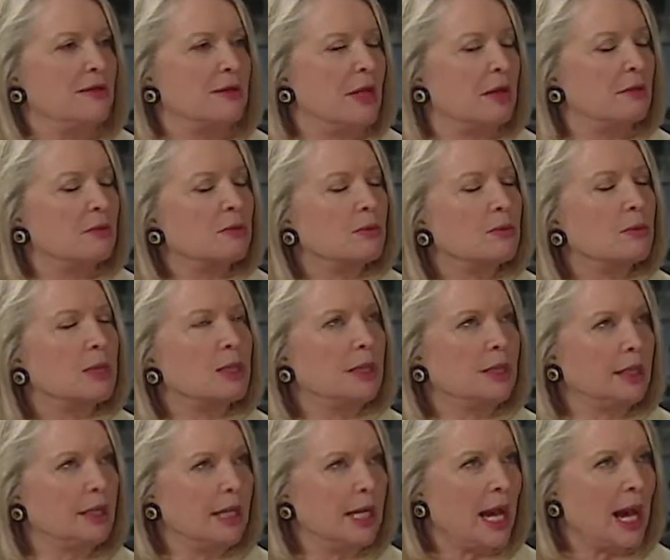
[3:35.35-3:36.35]
that
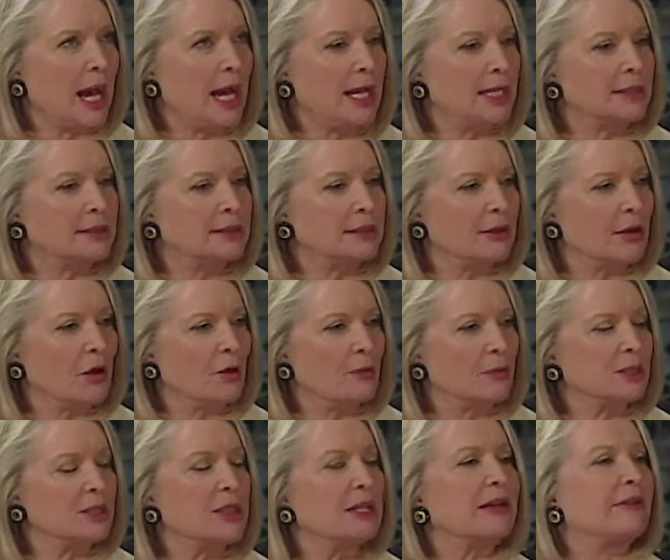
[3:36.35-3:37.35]
really has
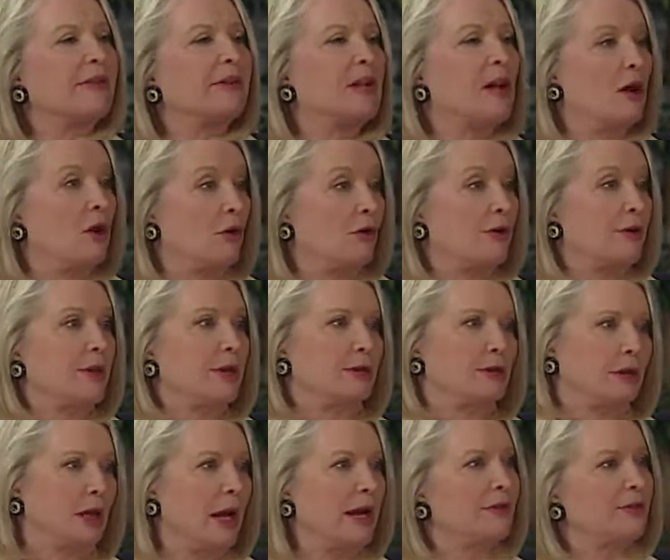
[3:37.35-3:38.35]
almost given over their
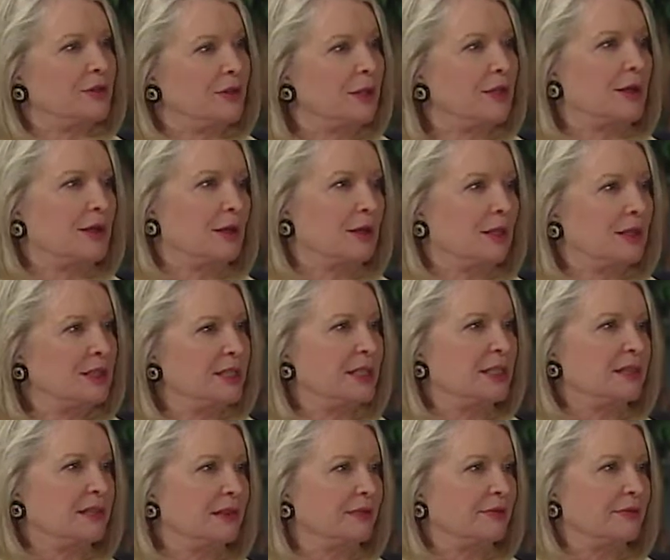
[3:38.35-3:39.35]
life to their
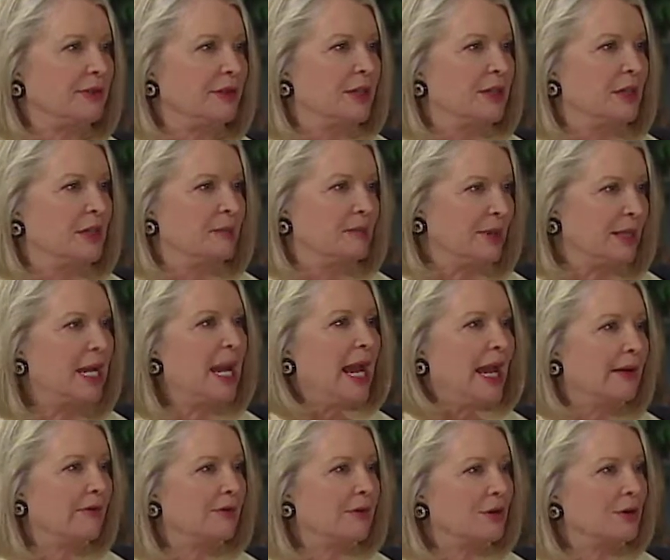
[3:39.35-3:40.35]
addictive
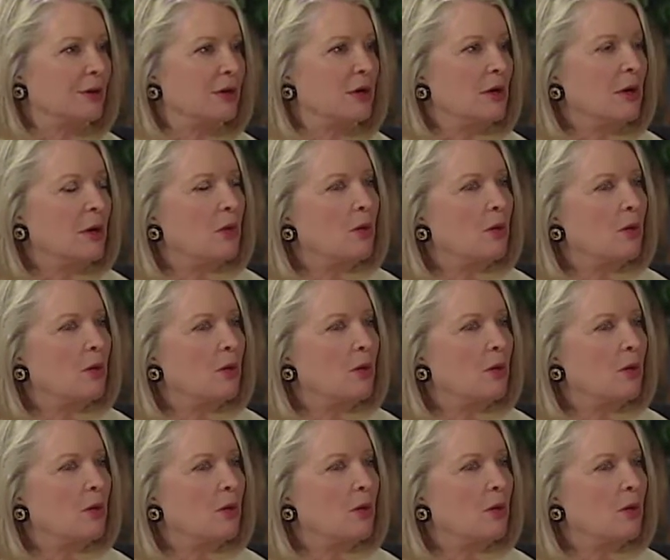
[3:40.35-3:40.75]
behavior,